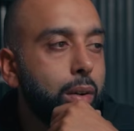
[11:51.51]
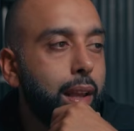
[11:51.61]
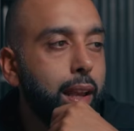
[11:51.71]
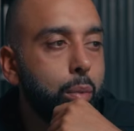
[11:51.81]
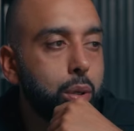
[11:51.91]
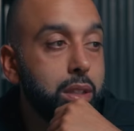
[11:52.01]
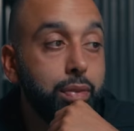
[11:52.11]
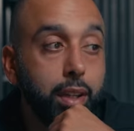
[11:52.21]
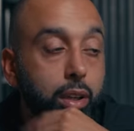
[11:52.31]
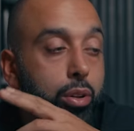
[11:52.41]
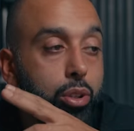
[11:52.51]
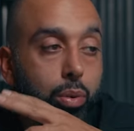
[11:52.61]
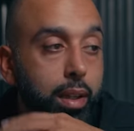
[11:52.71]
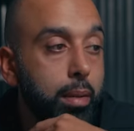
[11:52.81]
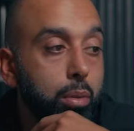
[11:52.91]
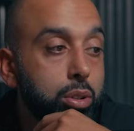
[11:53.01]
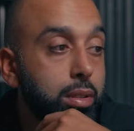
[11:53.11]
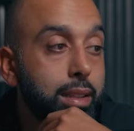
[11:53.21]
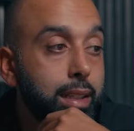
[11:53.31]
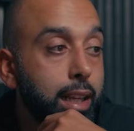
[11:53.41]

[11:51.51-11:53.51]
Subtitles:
Okay, watch the video. You'll get most of this